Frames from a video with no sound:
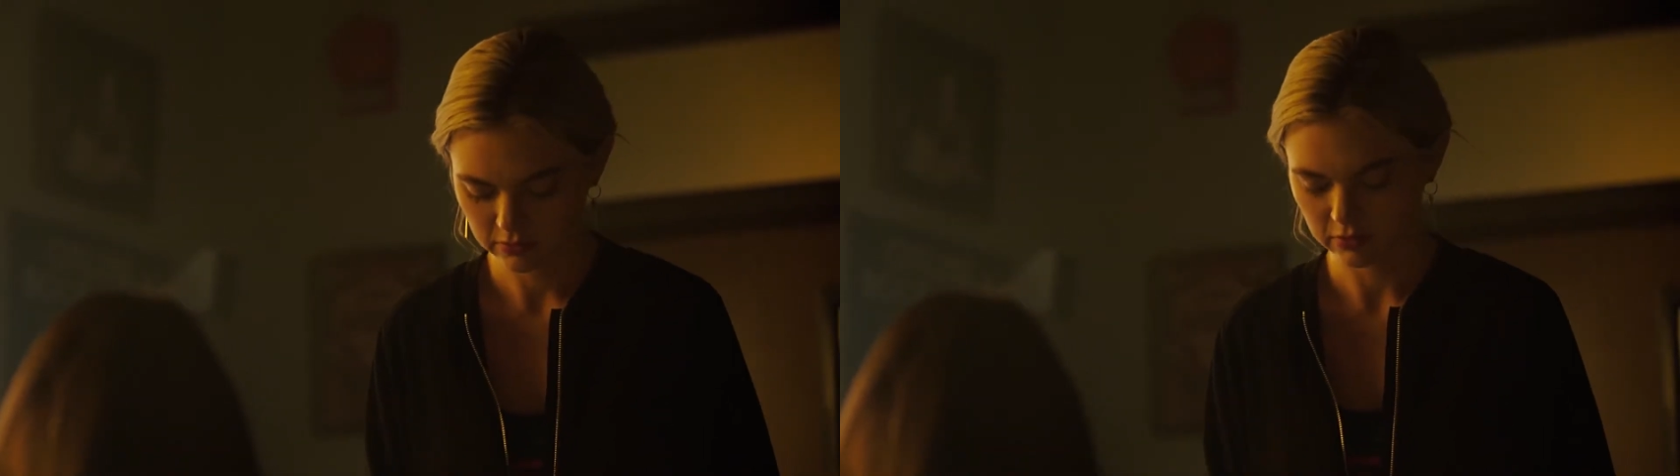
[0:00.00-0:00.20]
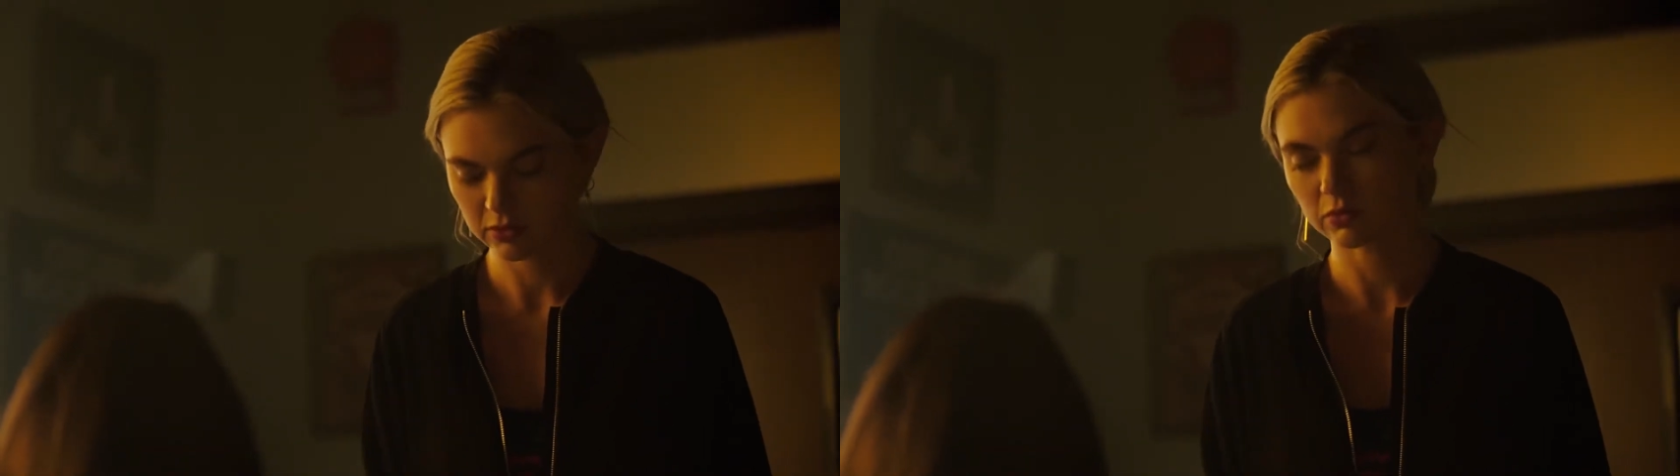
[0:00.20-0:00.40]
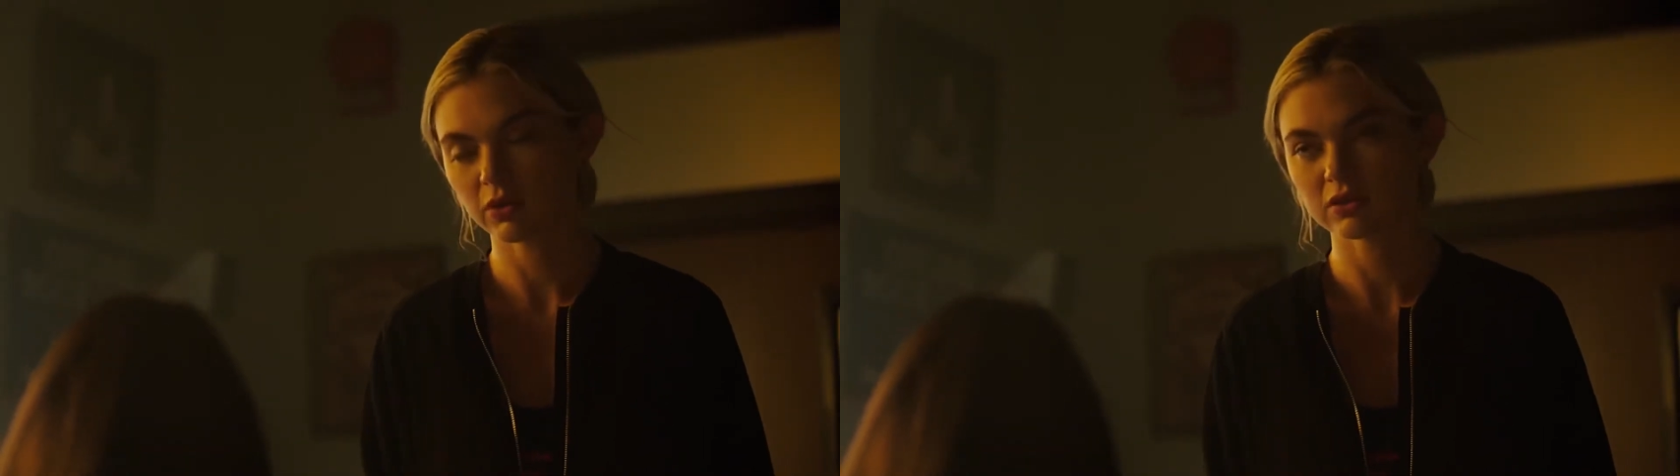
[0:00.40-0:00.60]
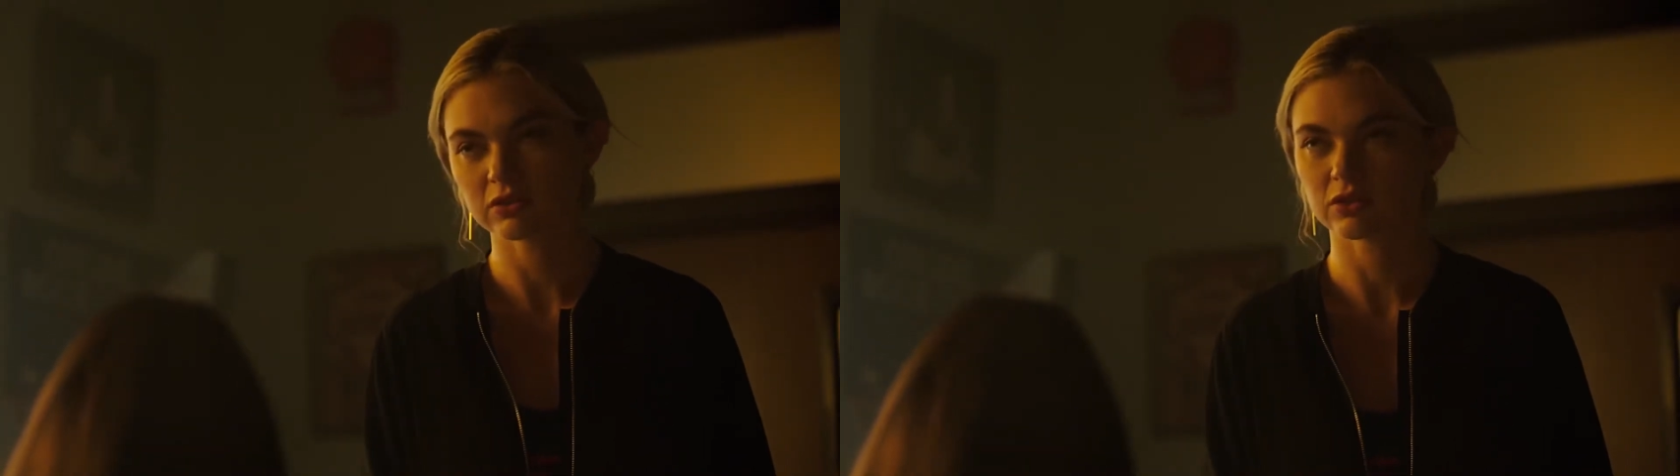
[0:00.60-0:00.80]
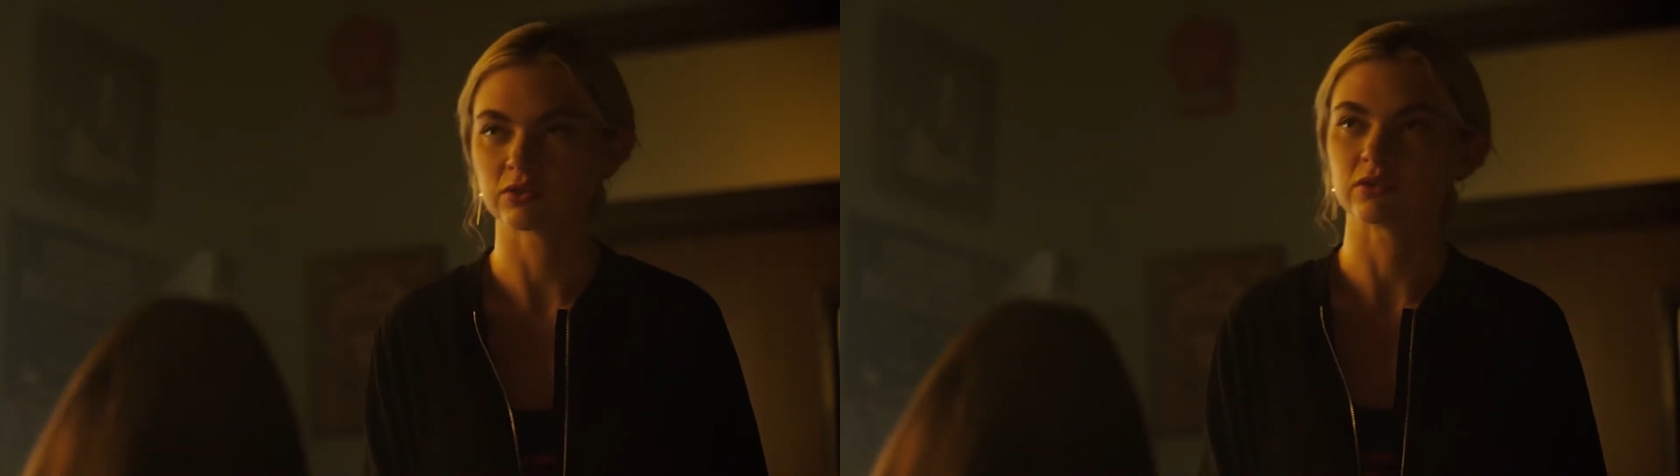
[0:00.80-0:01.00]
You wanted
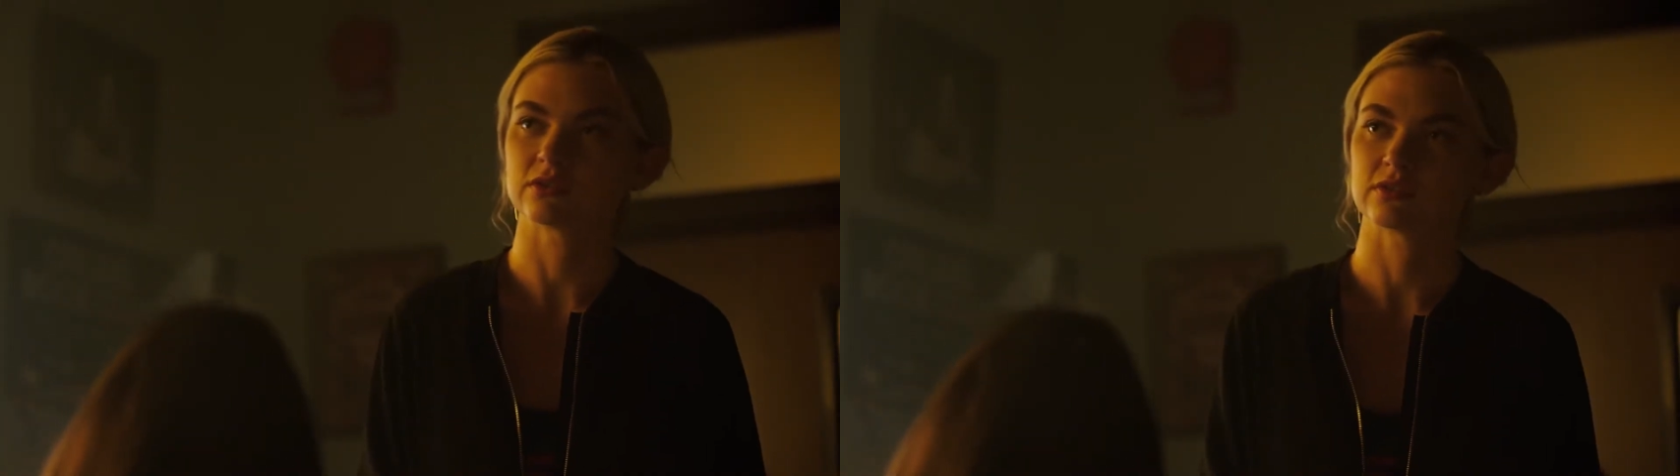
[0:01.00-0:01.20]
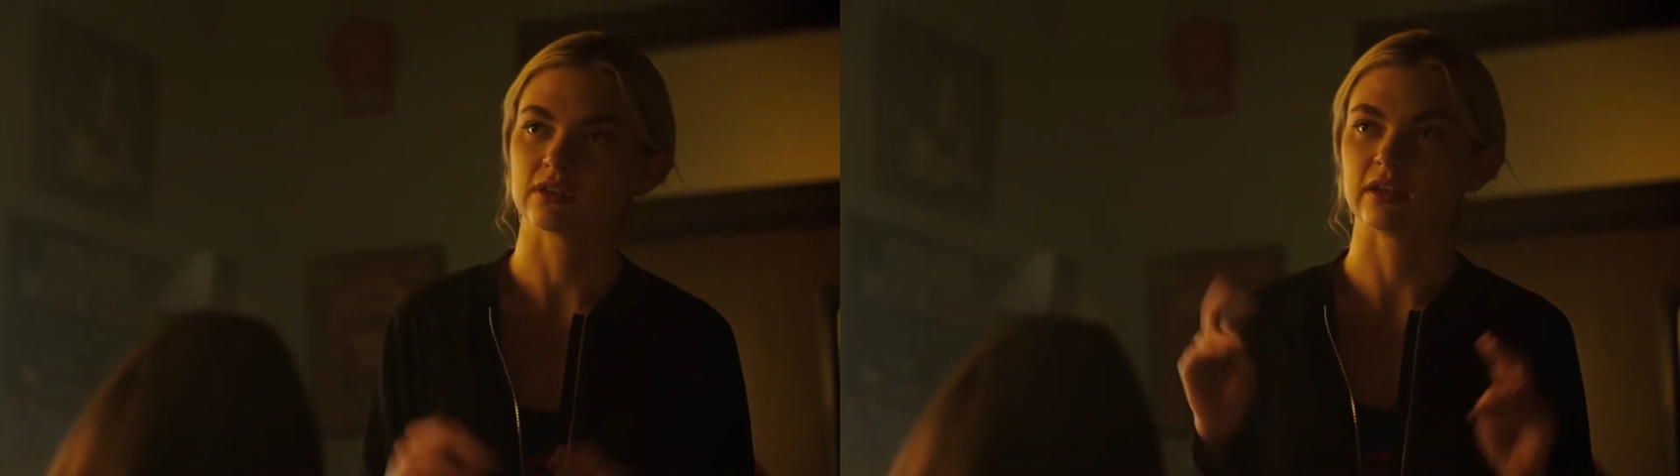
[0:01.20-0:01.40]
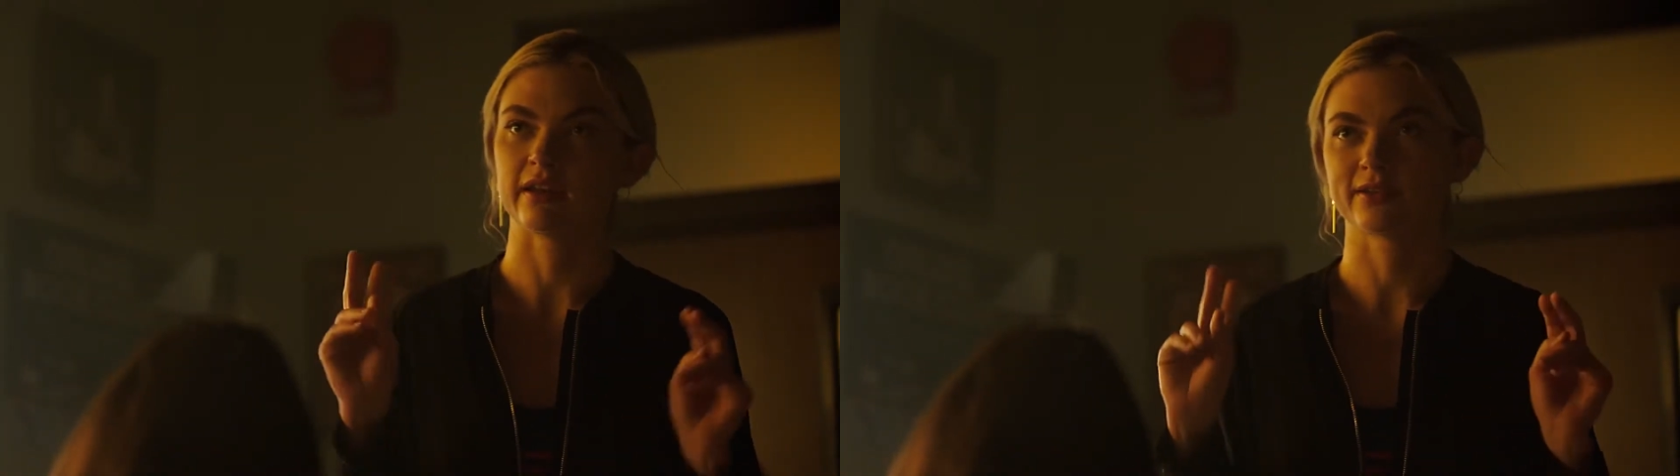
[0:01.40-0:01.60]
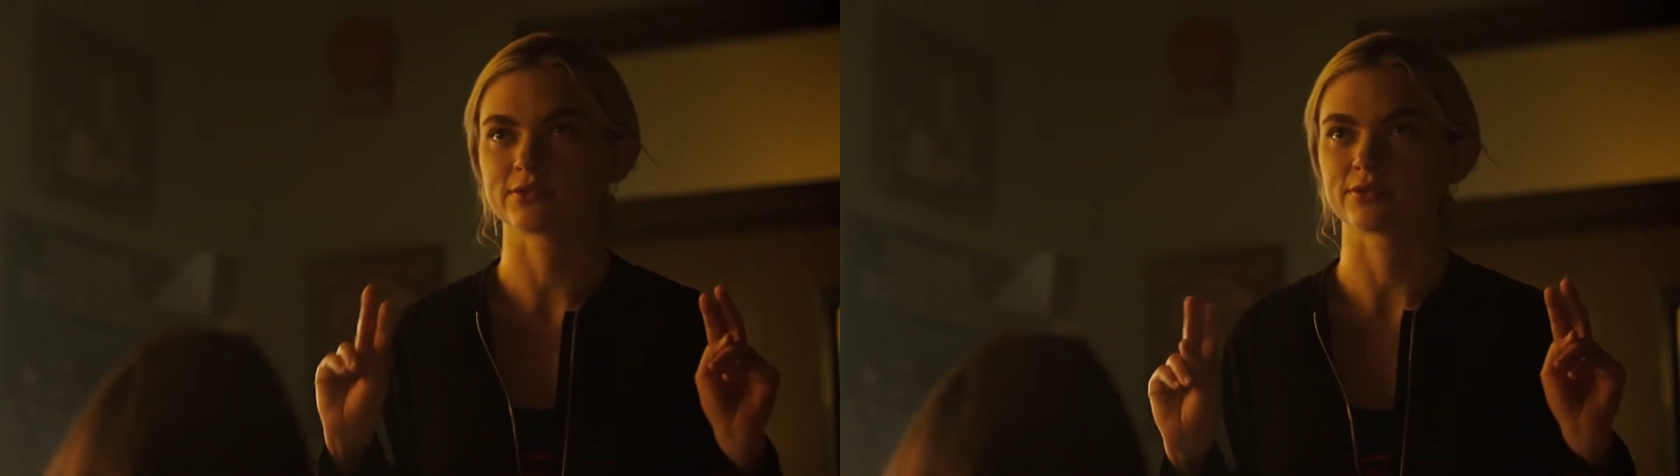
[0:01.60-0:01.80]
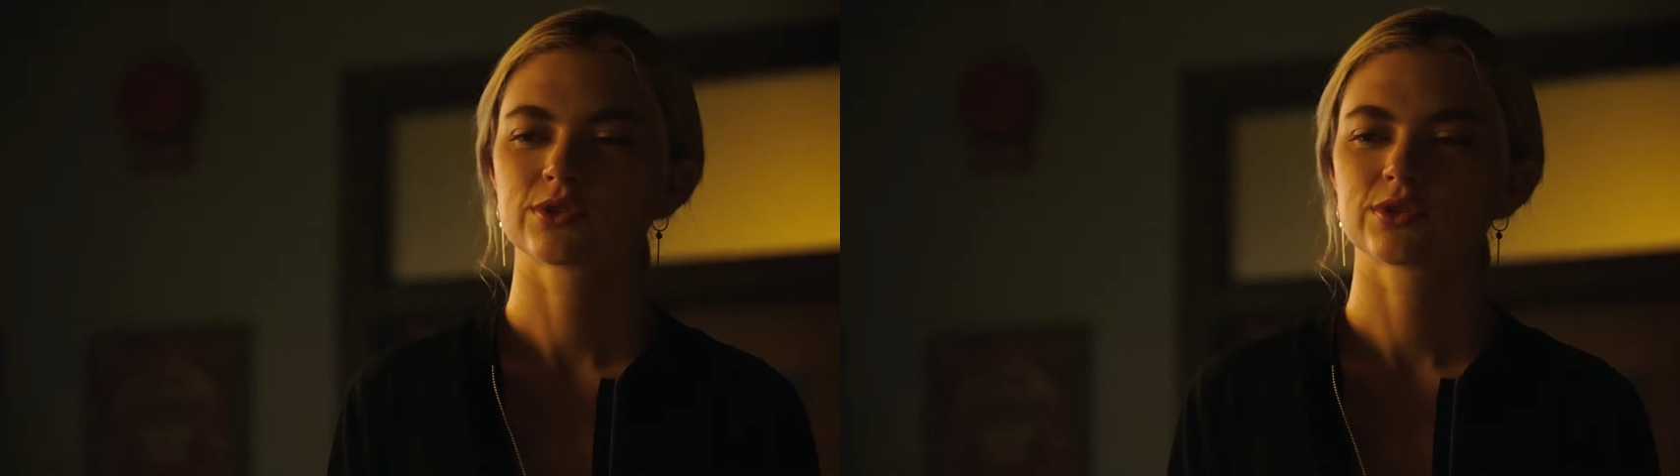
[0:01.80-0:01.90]
to do this the natural.